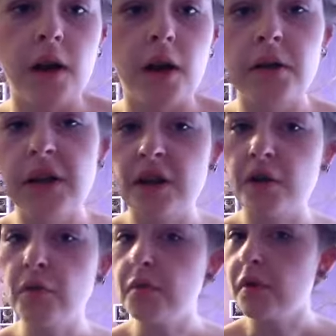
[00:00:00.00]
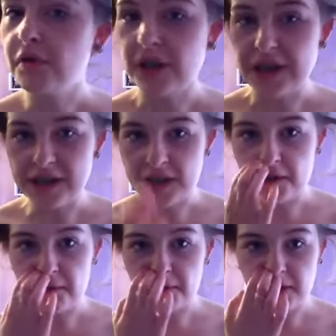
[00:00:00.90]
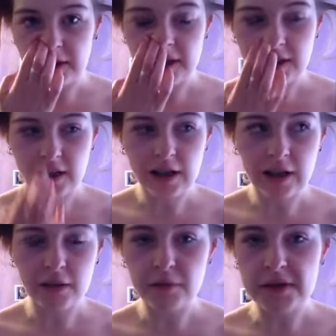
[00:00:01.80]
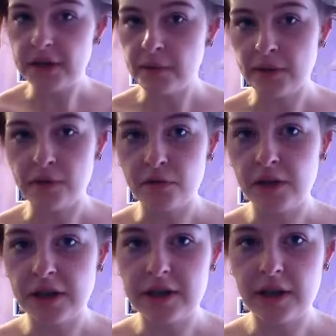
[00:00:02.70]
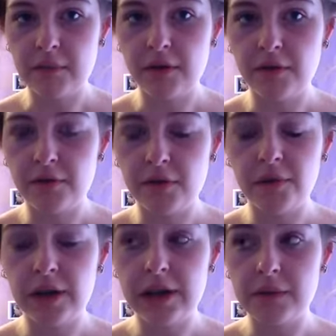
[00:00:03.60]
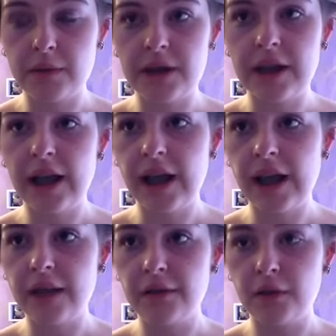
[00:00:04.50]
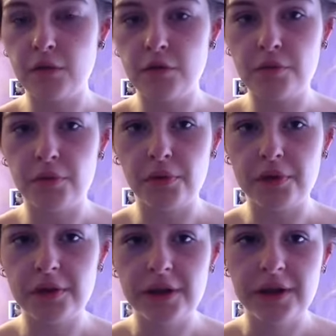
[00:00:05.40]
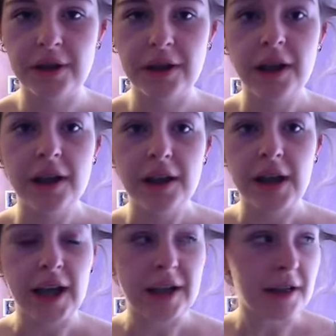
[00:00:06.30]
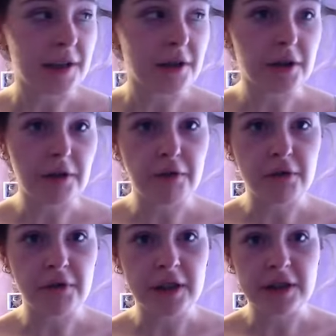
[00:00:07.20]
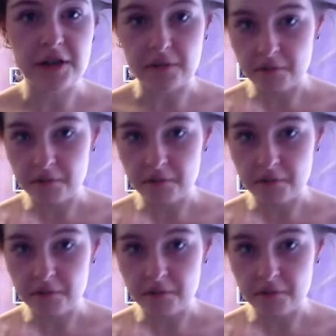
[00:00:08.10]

Only a couple more things now. Like, I weren't expecting all the kids to get me anything. I weren't expecting anything much, but yeah, I got a few things, and I'm,